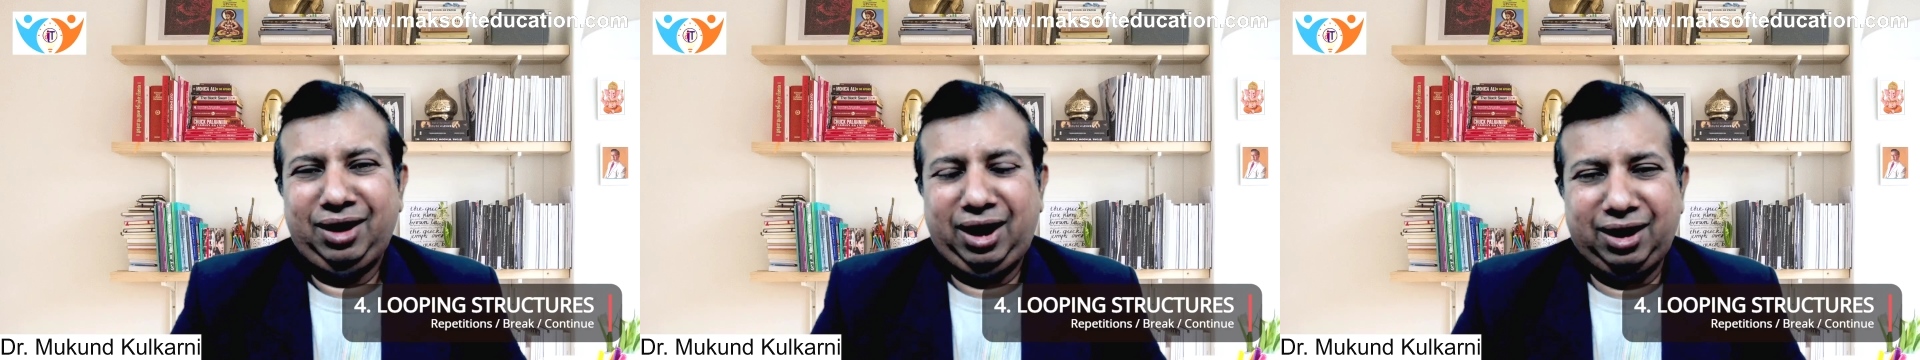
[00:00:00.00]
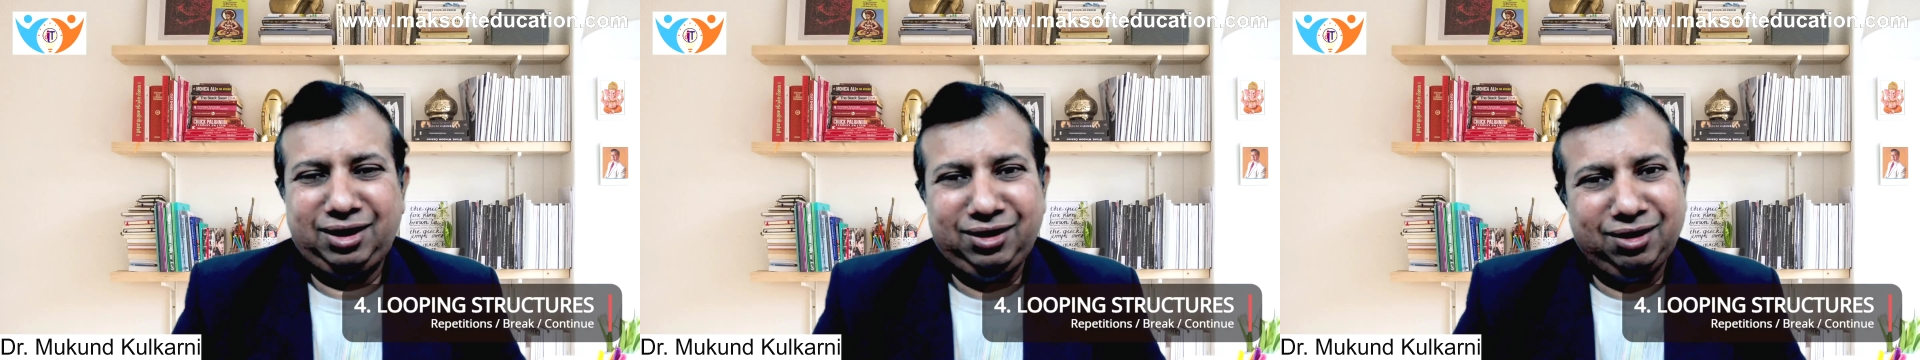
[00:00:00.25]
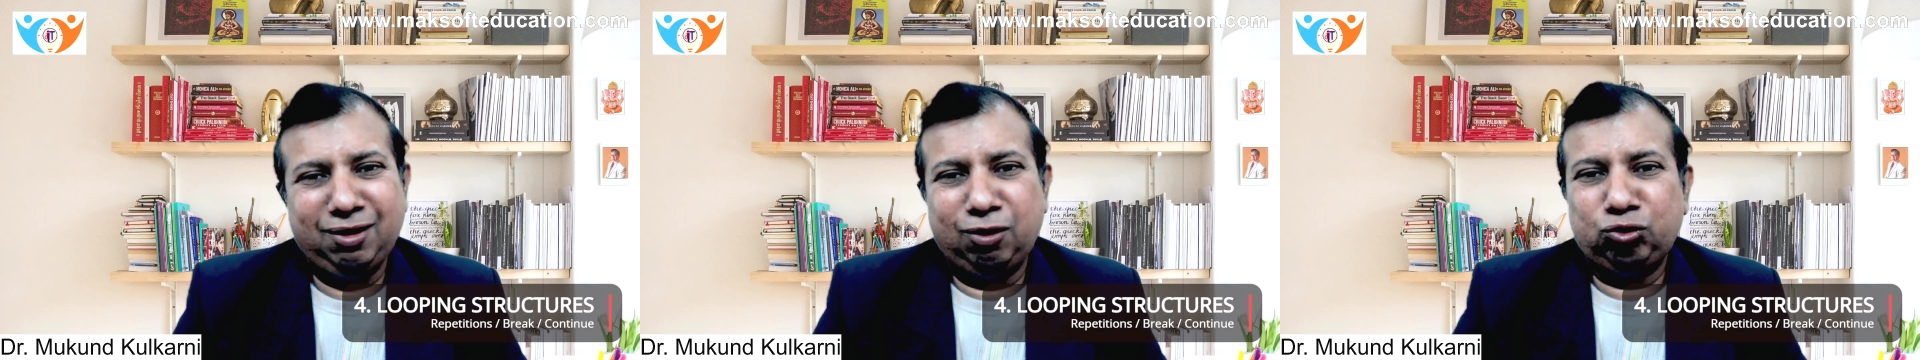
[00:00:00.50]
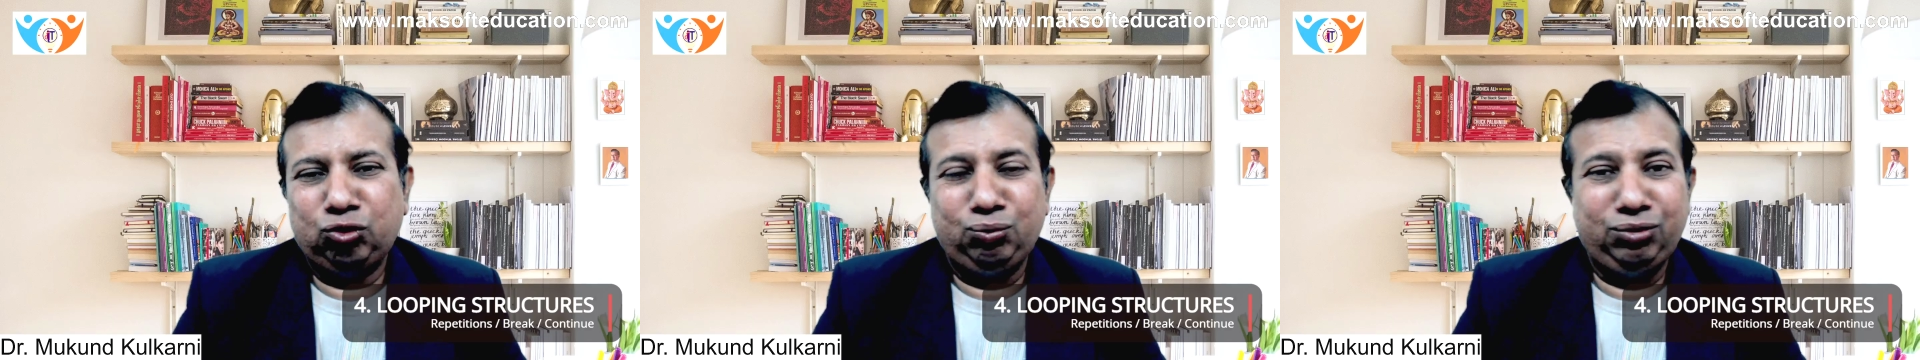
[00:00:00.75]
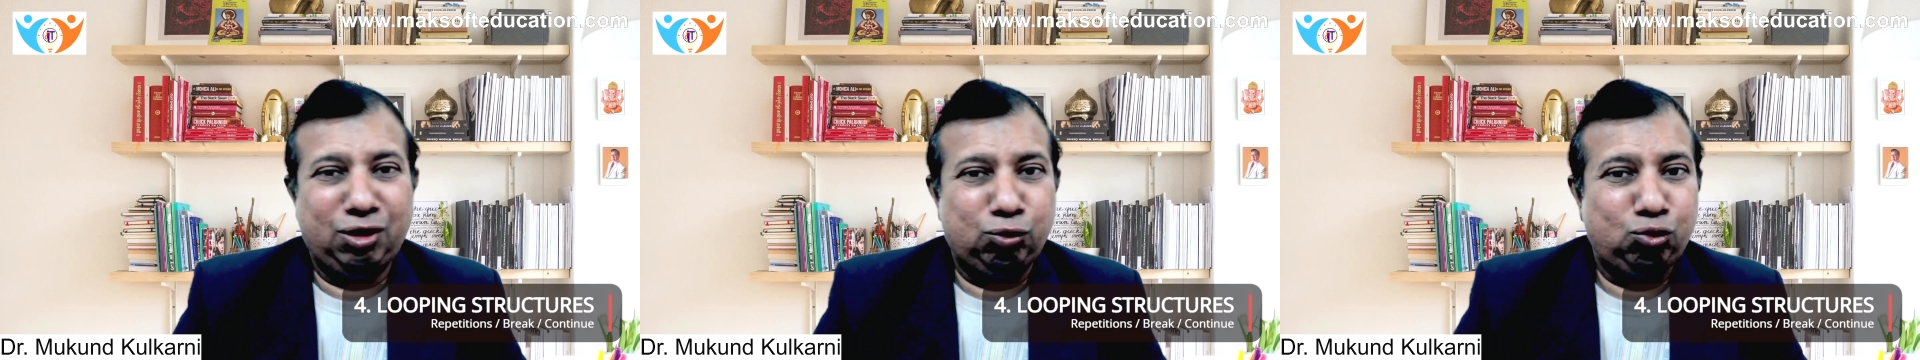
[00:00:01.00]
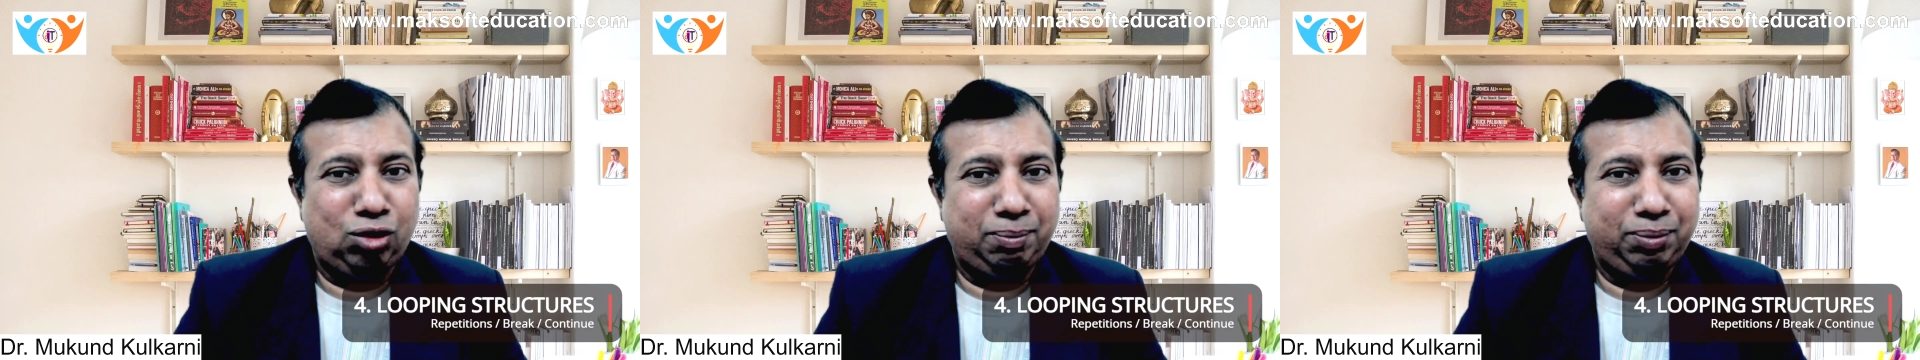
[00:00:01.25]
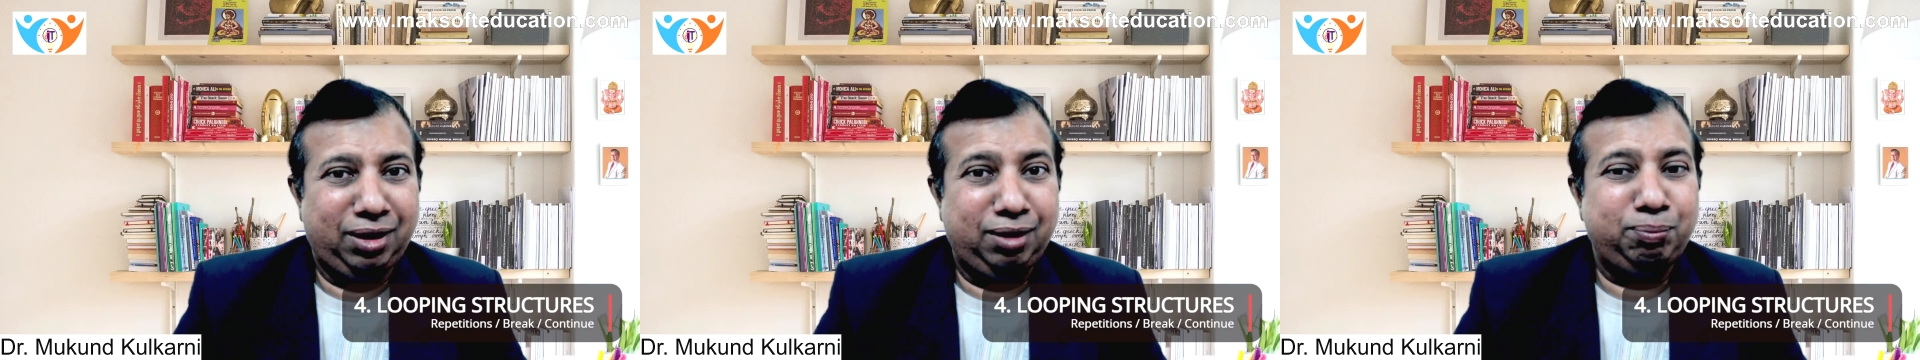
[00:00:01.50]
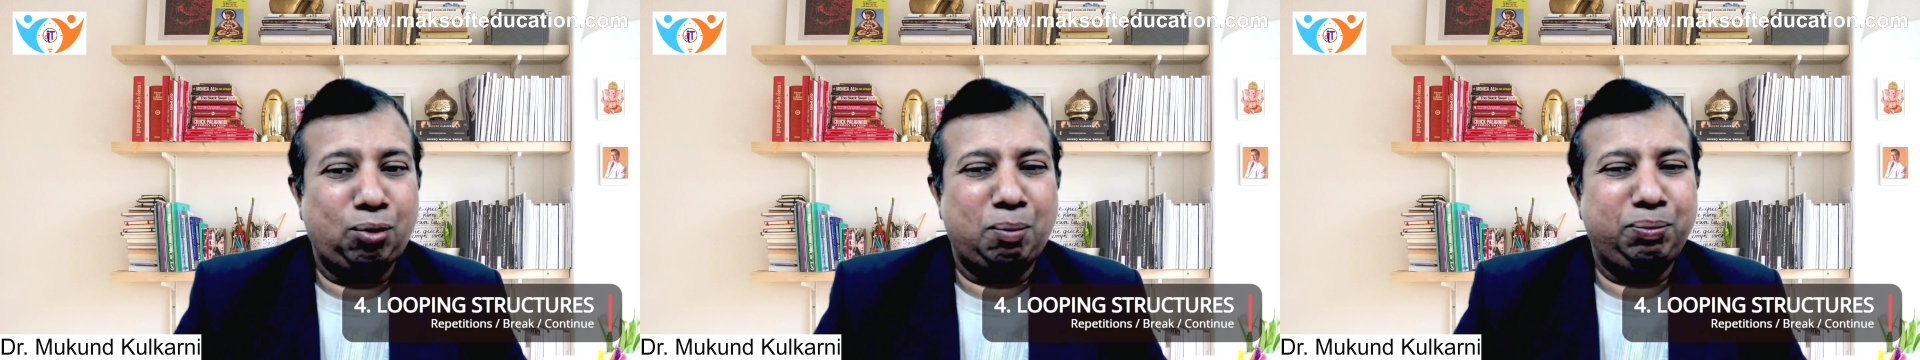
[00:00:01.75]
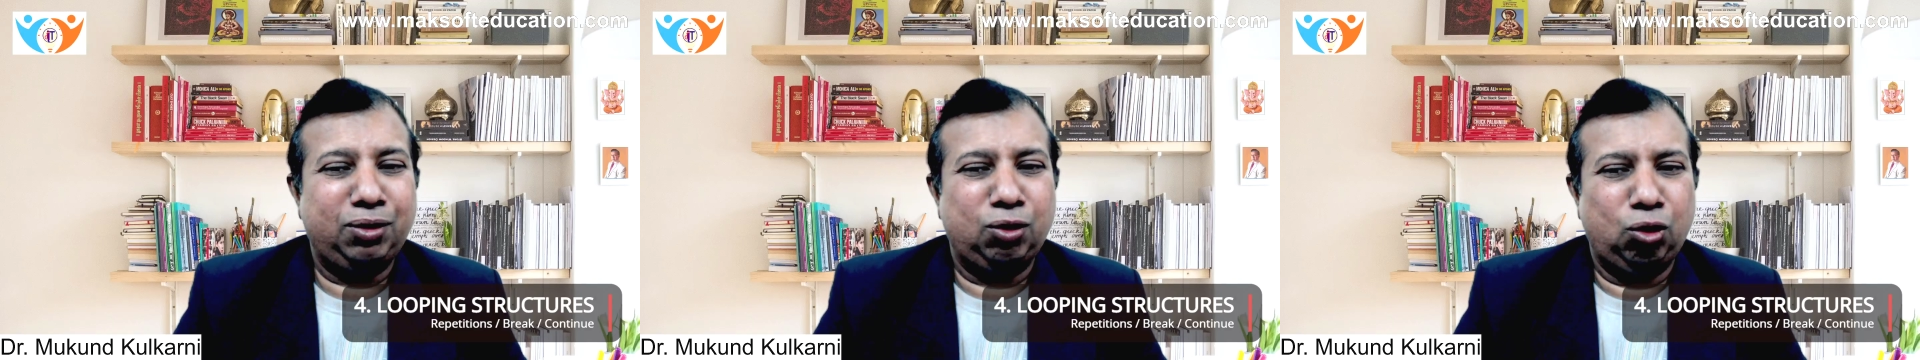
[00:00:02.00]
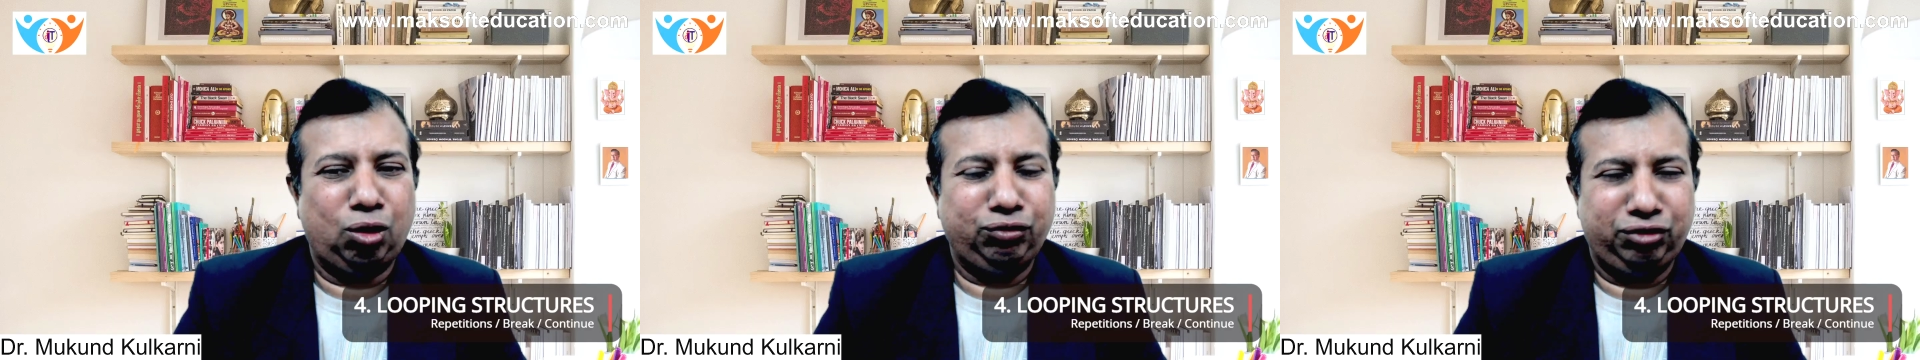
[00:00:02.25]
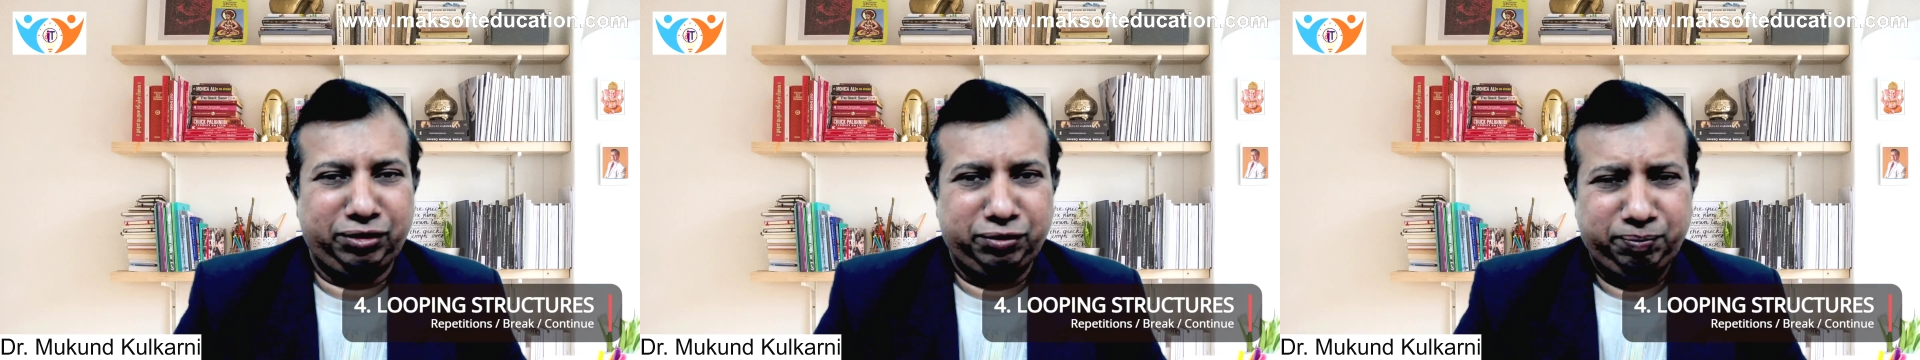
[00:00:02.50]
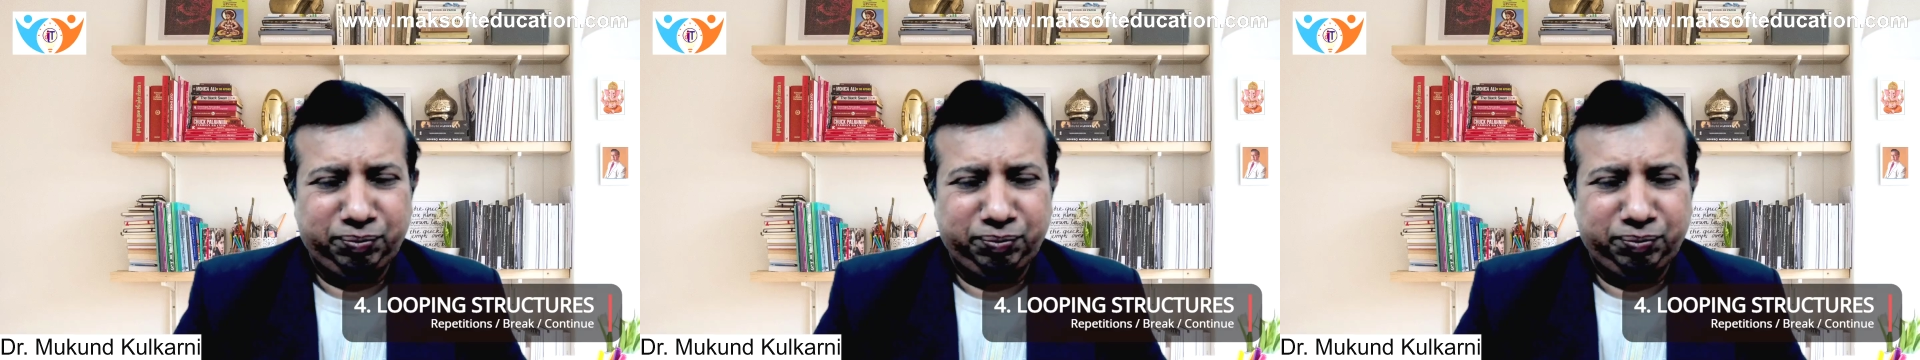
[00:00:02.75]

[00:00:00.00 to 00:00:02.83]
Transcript: and here also we have to apply a proper logic.